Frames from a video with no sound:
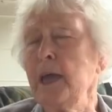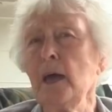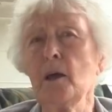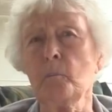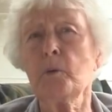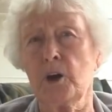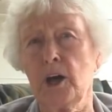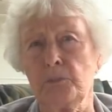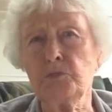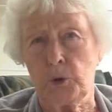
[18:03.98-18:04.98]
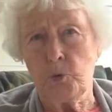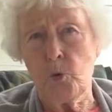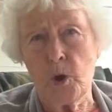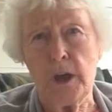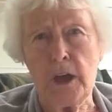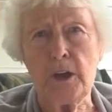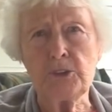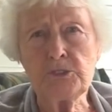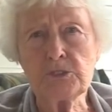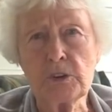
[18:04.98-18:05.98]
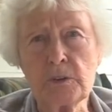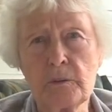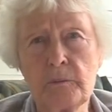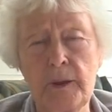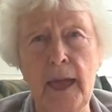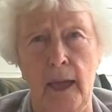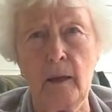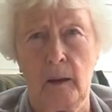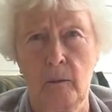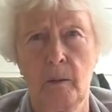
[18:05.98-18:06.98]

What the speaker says: Gilliam cut the trees down.